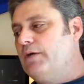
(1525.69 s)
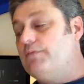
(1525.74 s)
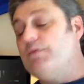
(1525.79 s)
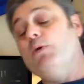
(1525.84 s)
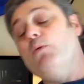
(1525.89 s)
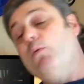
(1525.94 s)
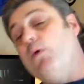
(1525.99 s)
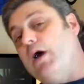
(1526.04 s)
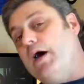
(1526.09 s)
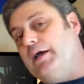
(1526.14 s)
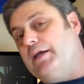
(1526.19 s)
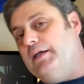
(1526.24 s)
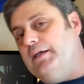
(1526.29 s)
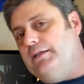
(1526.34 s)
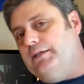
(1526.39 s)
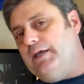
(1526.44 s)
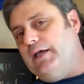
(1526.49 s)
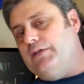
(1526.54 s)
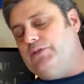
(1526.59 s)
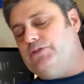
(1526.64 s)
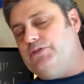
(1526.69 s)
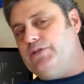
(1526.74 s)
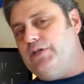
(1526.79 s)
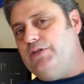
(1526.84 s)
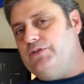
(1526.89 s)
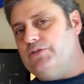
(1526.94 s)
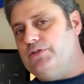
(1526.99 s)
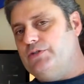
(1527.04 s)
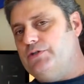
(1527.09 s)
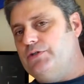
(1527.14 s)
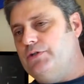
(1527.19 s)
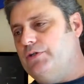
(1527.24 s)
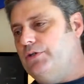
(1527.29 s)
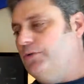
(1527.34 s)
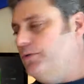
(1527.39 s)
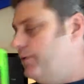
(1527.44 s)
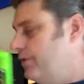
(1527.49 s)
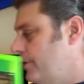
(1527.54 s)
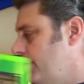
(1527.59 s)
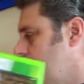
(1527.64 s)
of The Walking Dead Season
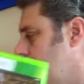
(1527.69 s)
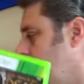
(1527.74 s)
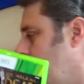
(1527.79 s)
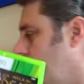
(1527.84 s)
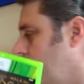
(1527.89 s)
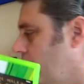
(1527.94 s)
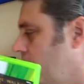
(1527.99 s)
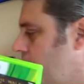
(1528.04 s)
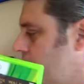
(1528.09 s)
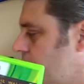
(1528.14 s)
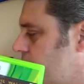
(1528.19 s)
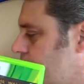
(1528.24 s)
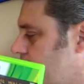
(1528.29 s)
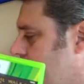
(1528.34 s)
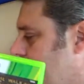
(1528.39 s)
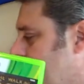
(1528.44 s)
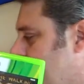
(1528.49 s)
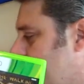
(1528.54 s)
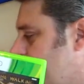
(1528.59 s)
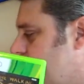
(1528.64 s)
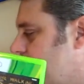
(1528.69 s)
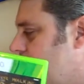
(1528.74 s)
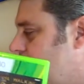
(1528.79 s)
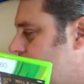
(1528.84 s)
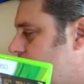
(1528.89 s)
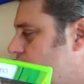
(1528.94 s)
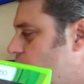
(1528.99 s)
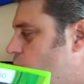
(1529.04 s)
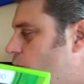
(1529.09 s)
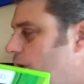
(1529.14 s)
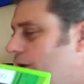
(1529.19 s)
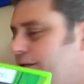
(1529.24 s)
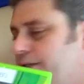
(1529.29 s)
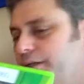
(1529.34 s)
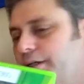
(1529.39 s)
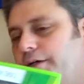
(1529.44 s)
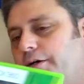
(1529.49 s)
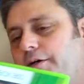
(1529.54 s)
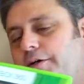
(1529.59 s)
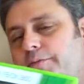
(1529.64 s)
two. I also have Season one
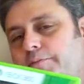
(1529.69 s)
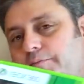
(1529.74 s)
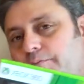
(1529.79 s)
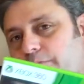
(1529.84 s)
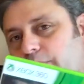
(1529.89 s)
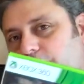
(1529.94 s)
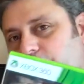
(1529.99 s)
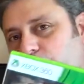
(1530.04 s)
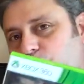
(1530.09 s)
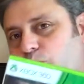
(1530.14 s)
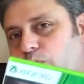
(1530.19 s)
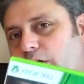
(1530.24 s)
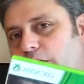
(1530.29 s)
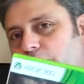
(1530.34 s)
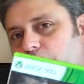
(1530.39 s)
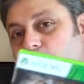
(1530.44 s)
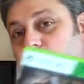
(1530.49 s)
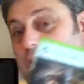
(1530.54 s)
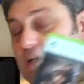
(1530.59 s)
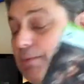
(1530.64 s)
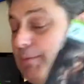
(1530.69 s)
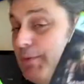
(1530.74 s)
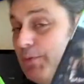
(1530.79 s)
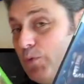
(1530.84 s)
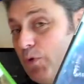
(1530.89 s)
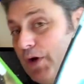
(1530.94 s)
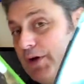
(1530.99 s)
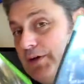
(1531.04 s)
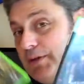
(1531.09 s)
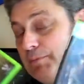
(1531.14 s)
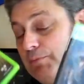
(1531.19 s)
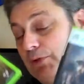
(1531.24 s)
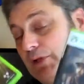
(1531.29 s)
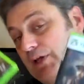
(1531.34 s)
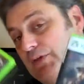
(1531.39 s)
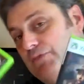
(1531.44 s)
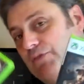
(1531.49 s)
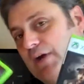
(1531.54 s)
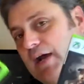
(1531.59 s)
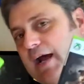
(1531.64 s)
here as well, which I've been wanting to
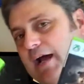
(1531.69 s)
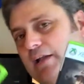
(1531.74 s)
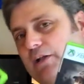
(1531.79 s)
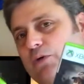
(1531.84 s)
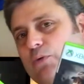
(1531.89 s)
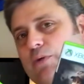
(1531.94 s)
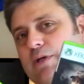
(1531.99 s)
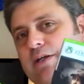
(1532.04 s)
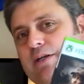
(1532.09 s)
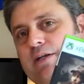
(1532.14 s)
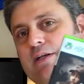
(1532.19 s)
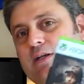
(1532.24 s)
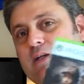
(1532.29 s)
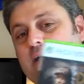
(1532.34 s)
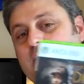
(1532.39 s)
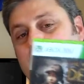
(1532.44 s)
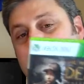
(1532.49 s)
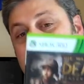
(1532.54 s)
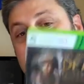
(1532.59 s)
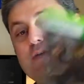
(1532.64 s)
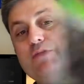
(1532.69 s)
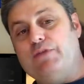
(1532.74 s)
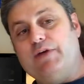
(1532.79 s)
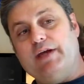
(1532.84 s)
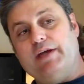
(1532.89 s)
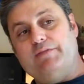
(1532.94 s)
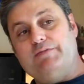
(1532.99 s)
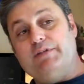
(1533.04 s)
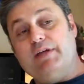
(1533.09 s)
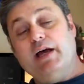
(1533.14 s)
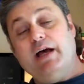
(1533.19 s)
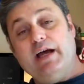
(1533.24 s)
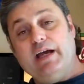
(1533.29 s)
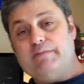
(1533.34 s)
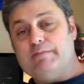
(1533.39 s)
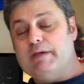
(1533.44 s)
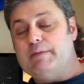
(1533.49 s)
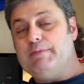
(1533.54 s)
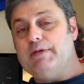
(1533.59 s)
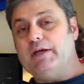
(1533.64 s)
play for Halloween. And then if I have
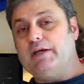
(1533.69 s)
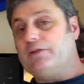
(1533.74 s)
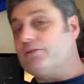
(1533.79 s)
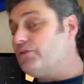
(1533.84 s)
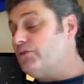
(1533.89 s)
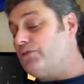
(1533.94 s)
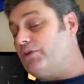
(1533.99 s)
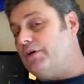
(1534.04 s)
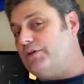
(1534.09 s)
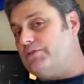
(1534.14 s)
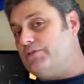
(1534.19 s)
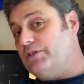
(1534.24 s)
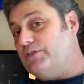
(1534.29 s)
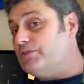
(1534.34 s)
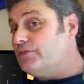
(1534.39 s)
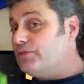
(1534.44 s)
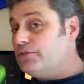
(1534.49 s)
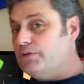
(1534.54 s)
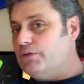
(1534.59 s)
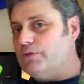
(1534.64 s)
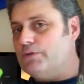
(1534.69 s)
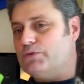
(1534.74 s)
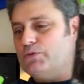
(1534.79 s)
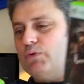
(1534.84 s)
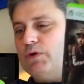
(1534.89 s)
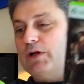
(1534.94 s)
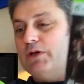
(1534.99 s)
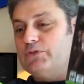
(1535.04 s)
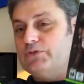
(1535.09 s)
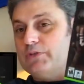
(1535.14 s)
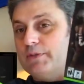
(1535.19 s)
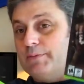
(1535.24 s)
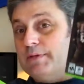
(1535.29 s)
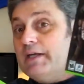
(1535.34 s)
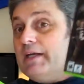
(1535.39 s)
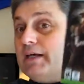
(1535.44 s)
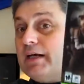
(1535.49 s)
time, maybe I can start Season two as well. So